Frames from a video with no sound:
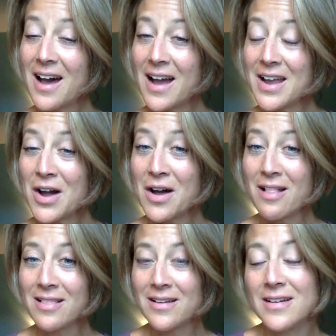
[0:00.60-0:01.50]
Hi
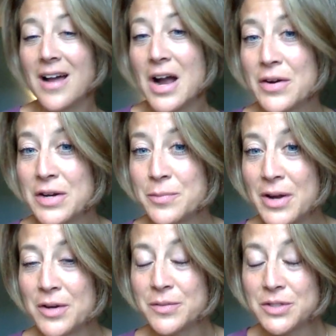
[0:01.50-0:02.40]
all, Aaron
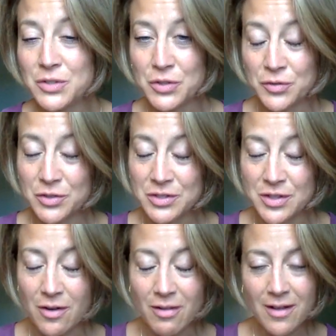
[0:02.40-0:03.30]
Bart, tutor for the
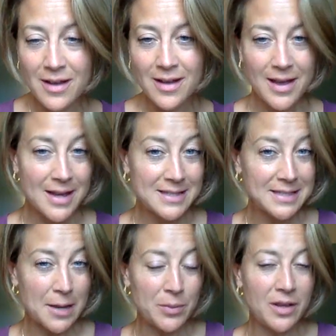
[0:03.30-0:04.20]
soul,
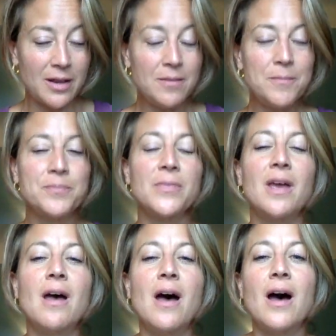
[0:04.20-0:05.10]
stopping in.
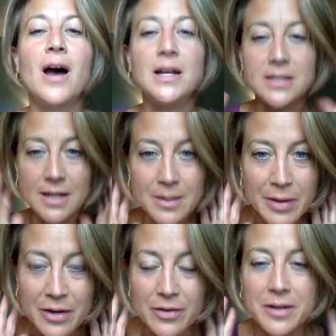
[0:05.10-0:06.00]
I did not get
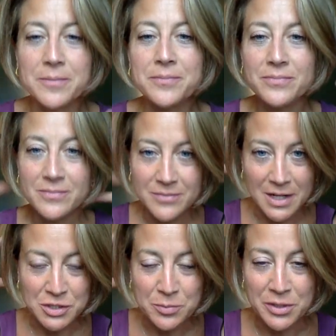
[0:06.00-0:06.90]
my haircut.
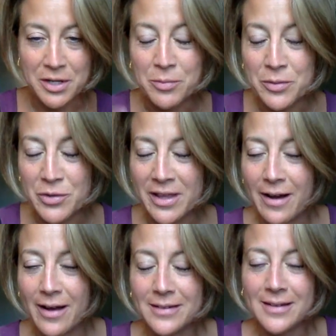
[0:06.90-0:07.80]
I just put it up when I'm really
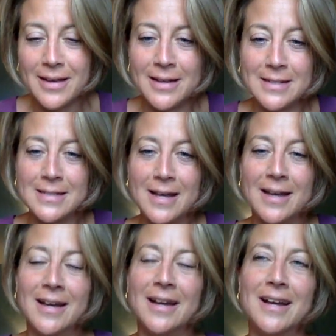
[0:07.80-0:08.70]
hot. And
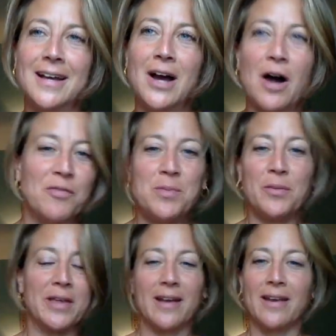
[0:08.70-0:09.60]
often
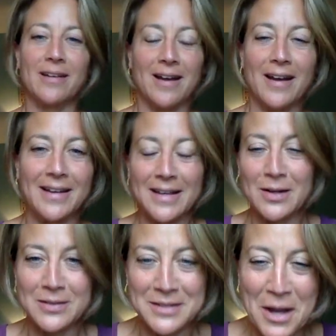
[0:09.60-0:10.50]
people think I get it cut and I get
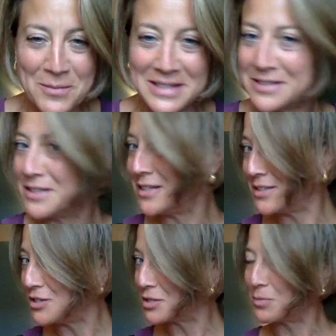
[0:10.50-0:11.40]
all these comments.
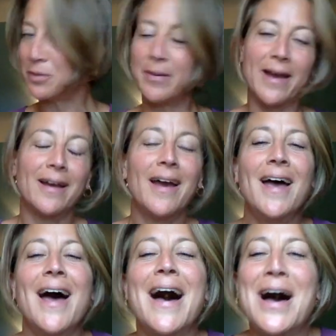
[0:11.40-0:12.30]
It's just pulled back.
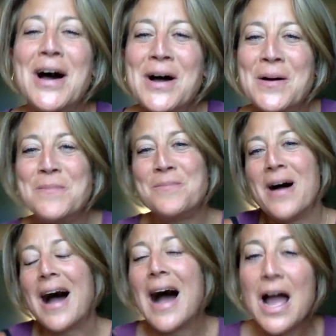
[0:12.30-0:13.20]
I
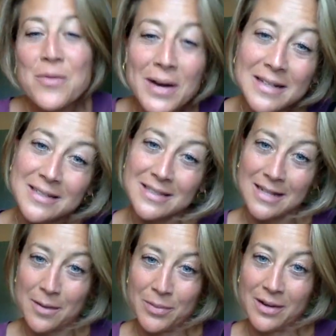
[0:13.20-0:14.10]
wanted to
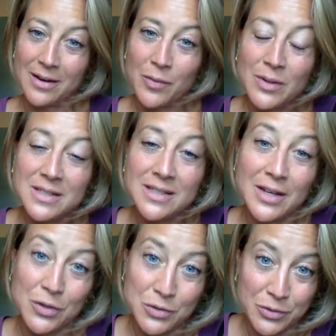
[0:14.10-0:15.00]
stop in. I wanted to see
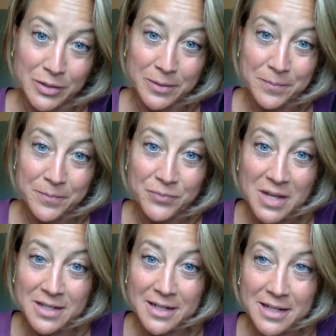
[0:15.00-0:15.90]
how you're doing.
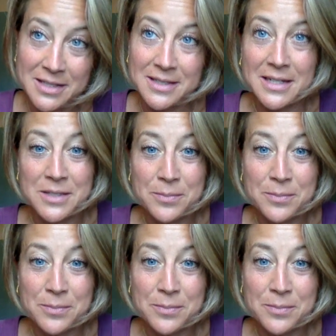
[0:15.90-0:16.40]
It's